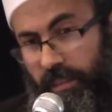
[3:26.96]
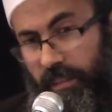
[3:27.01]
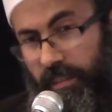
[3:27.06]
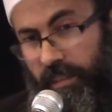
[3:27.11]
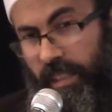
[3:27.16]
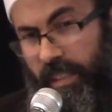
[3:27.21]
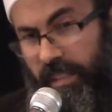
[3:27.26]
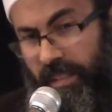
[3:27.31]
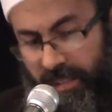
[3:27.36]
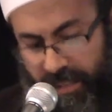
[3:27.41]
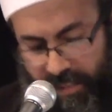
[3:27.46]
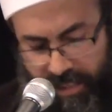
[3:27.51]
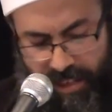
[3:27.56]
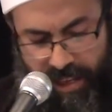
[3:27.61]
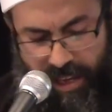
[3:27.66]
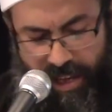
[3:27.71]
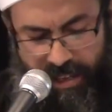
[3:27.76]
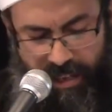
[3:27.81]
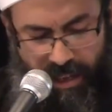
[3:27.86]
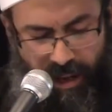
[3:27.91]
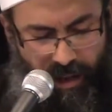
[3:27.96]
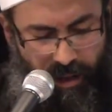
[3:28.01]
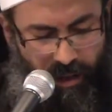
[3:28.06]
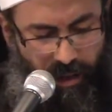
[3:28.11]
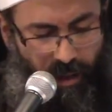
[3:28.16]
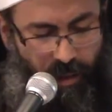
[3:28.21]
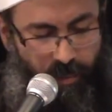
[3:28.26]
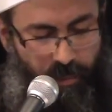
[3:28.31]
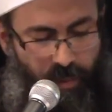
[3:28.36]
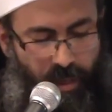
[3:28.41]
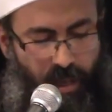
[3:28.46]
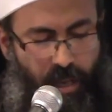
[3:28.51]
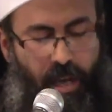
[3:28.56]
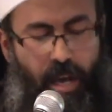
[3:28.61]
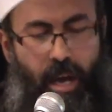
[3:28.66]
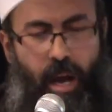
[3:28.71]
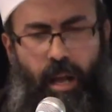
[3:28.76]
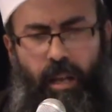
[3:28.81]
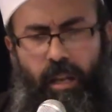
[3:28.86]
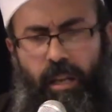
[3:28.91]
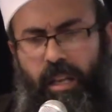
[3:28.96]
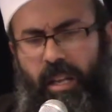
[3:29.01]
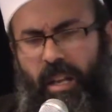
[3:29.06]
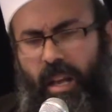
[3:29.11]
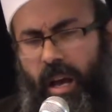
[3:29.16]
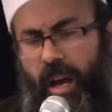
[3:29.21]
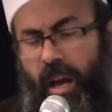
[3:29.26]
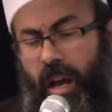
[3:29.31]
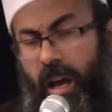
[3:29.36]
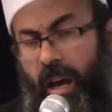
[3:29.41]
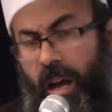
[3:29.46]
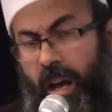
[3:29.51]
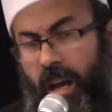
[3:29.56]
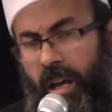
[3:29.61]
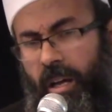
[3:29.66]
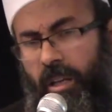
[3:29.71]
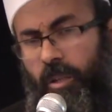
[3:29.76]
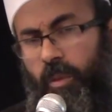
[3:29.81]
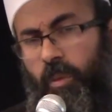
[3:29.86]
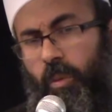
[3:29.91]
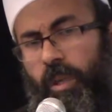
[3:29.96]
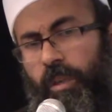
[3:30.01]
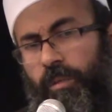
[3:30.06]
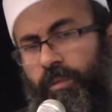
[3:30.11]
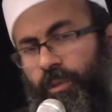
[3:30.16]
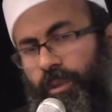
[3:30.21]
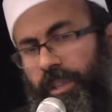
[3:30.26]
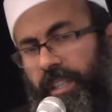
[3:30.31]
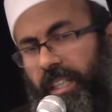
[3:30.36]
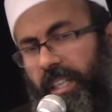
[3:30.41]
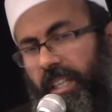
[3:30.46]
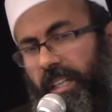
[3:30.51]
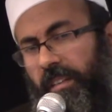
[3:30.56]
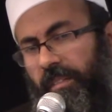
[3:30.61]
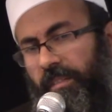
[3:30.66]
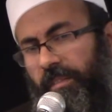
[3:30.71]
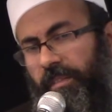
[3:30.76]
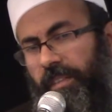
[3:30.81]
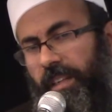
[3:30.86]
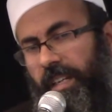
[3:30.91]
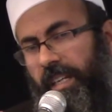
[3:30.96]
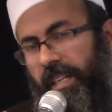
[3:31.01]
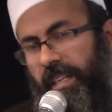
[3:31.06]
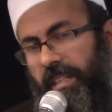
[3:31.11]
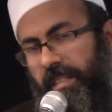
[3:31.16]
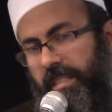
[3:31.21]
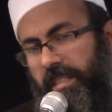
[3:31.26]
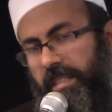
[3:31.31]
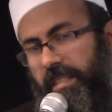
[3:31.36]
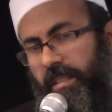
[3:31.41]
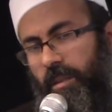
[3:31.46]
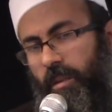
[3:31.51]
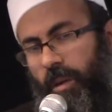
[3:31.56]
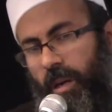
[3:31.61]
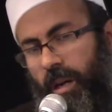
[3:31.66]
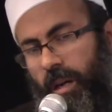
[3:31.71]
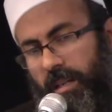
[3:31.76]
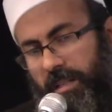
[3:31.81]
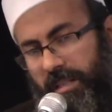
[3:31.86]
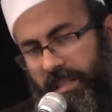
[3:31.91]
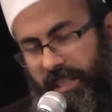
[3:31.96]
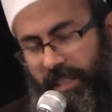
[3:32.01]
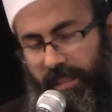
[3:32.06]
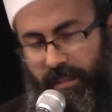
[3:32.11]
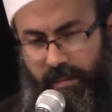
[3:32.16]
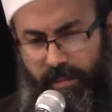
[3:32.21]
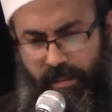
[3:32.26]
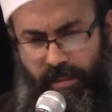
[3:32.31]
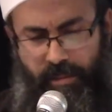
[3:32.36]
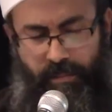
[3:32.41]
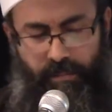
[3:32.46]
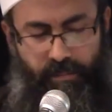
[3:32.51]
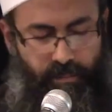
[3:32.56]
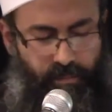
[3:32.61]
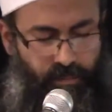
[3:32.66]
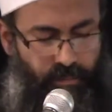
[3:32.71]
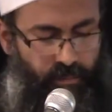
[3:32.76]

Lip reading: doesn't see any haram, Allah will forgive his or her sins.